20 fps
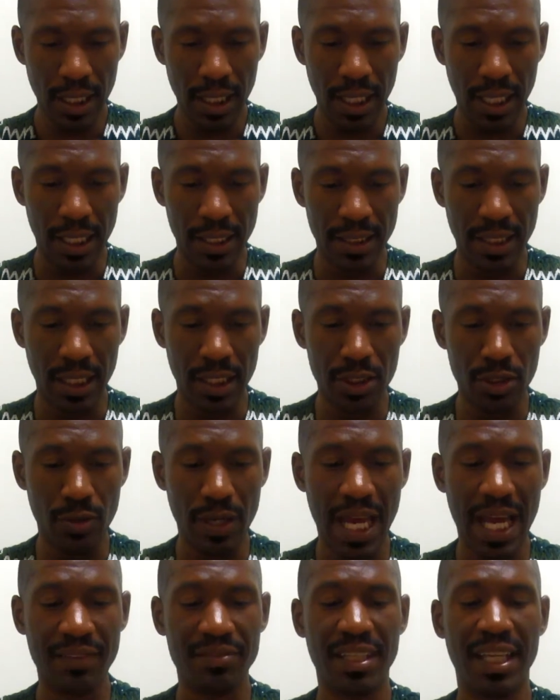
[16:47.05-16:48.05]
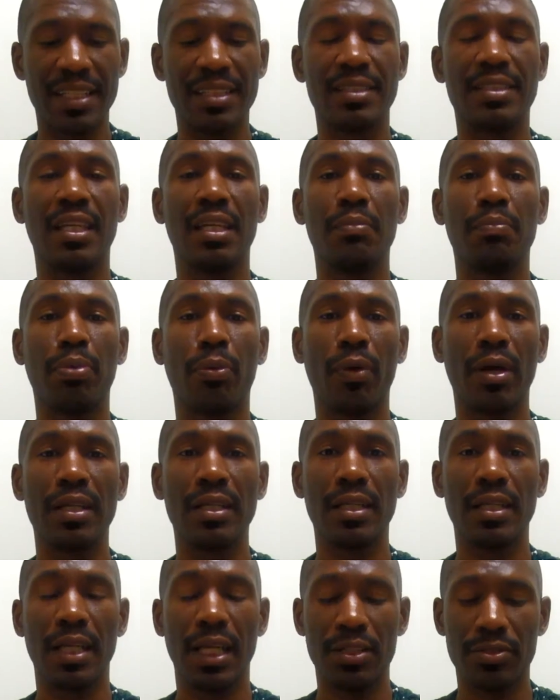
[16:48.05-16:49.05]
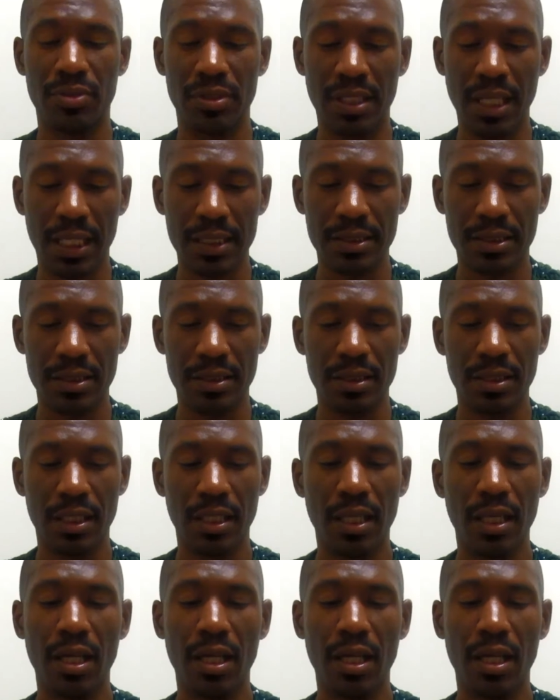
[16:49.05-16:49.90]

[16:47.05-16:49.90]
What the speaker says: And then you have that 10-point introduction